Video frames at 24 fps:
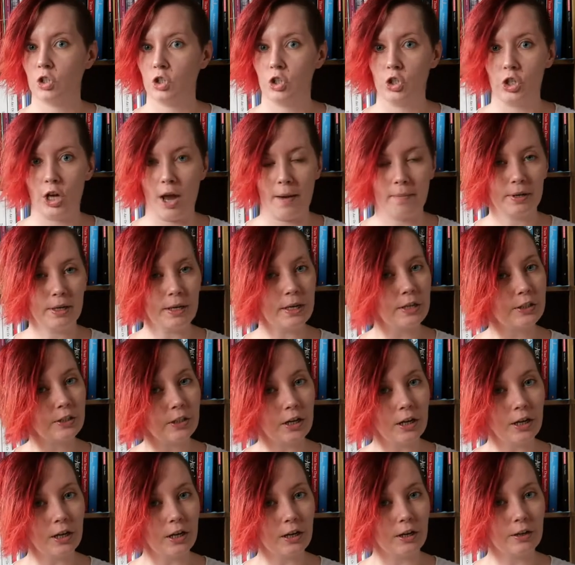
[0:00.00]
Japanese
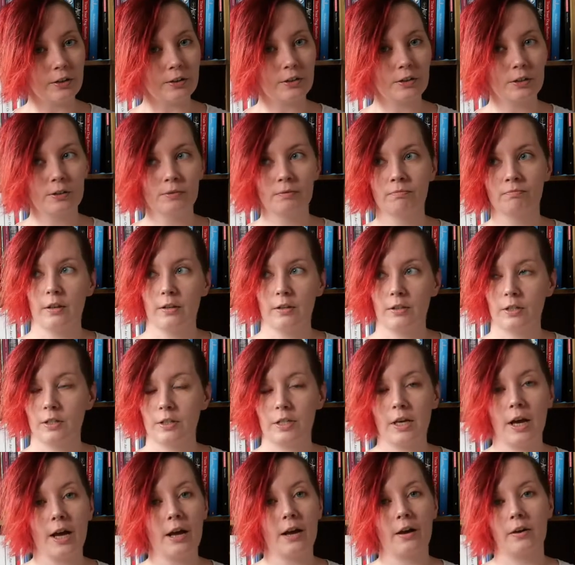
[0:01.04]
art.
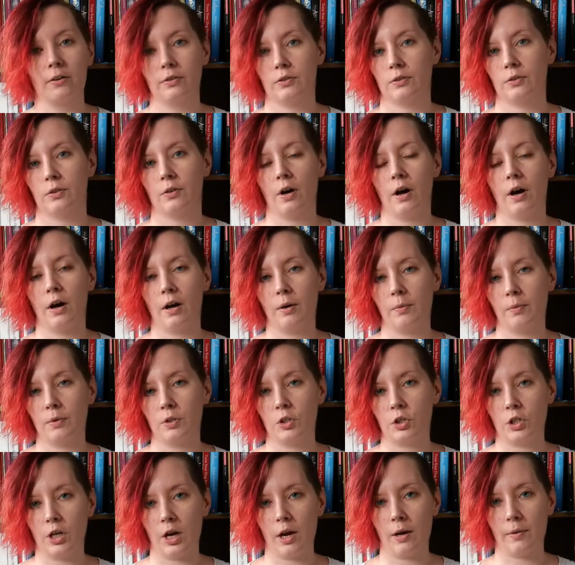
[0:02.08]
Today I thought I would
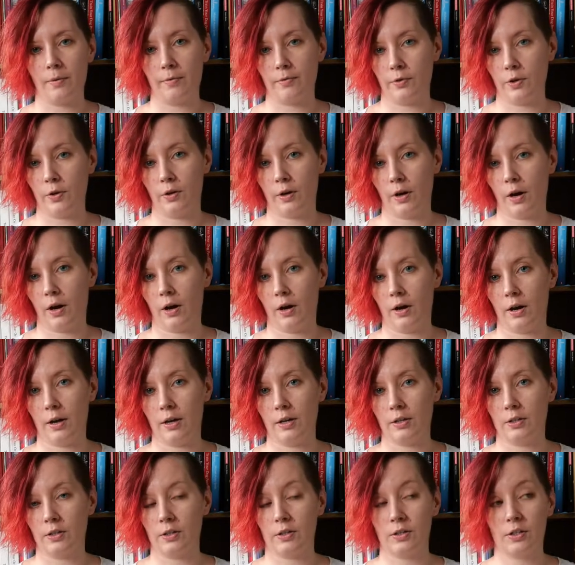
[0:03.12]
share with you
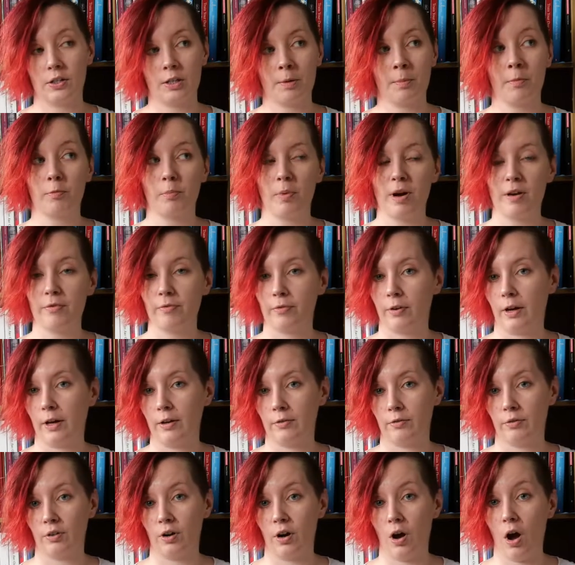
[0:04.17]
guys some of my
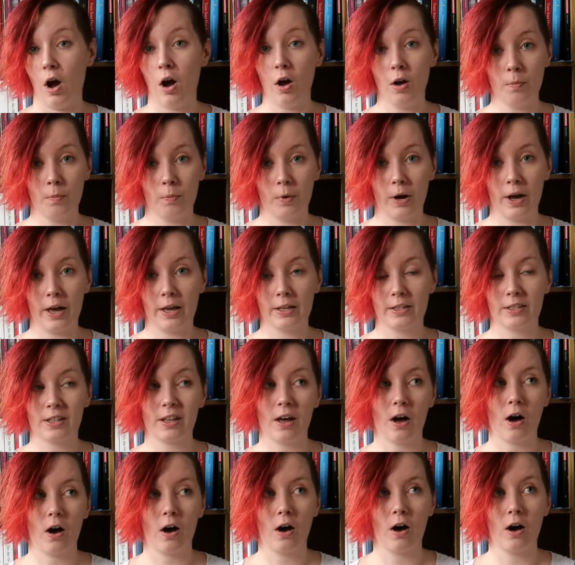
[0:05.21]
favourite homewares that
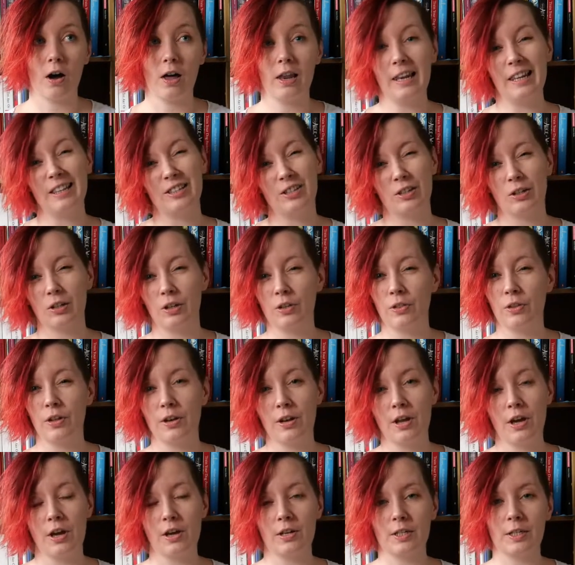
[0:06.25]
are a little on the
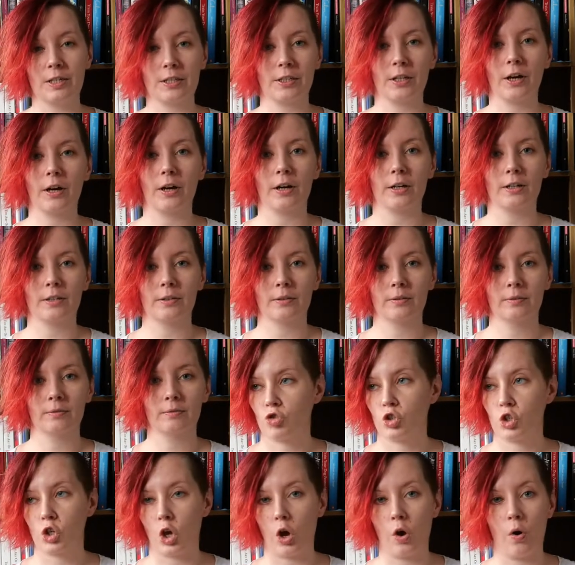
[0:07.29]
nerdy side.
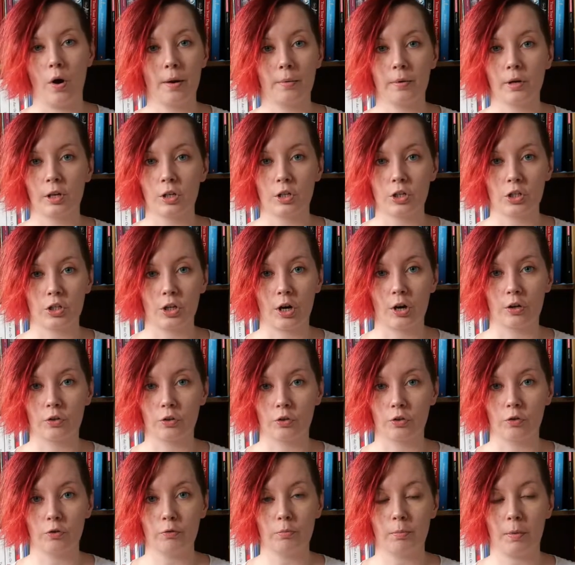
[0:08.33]
So I'm going to
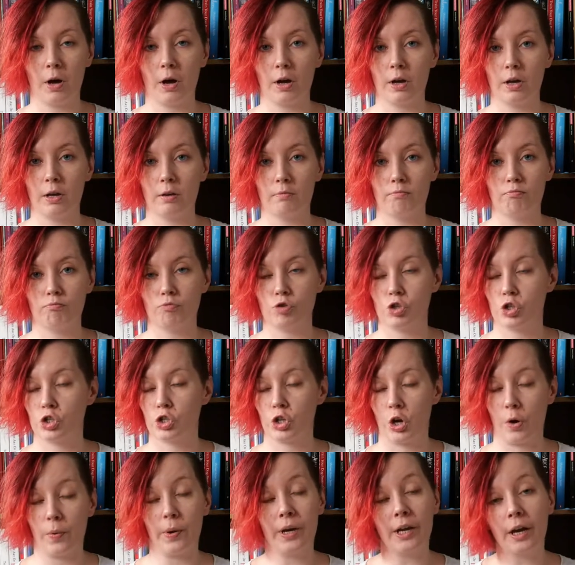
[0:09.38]
start off by
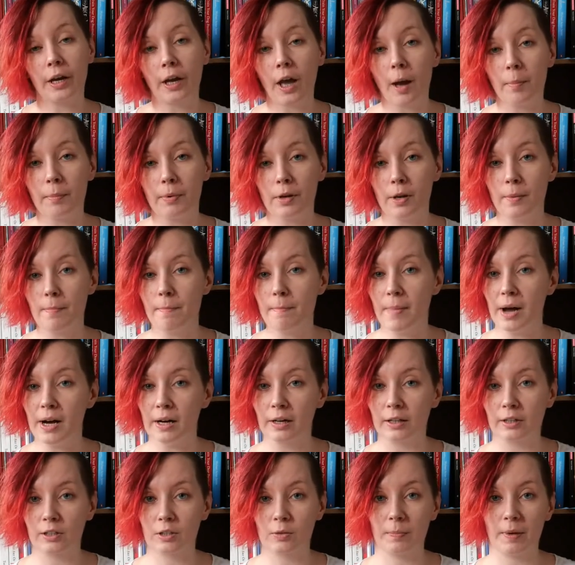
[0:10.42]
showing a couple of
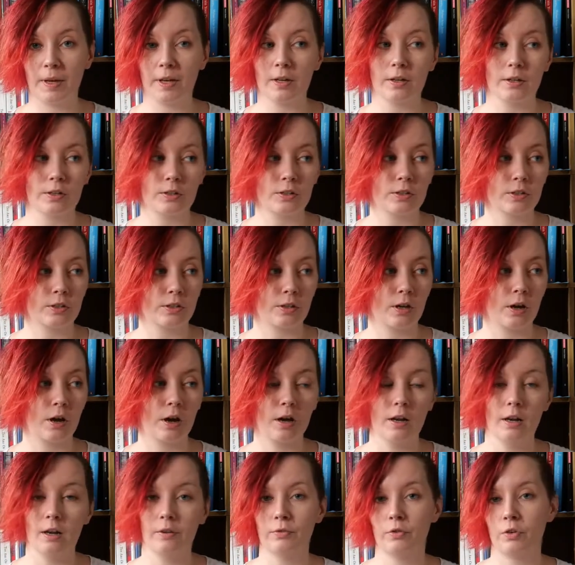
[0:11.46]
mugs because
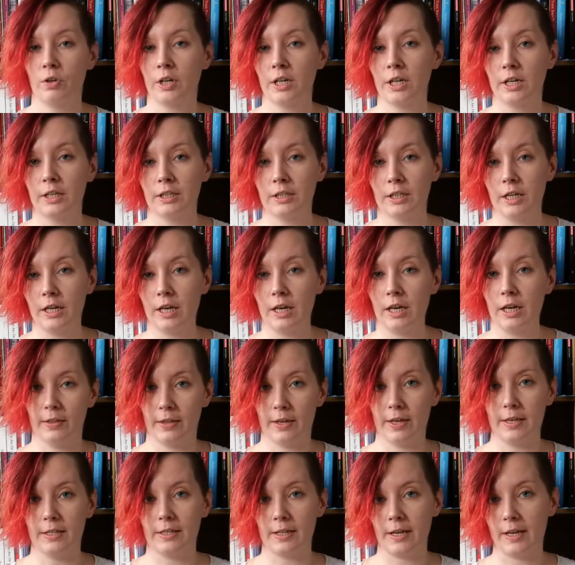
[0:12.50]
I love drinking tea.
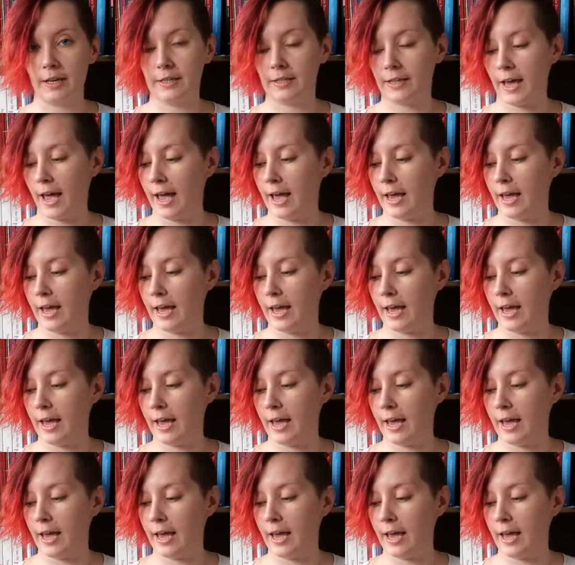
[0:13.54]
This is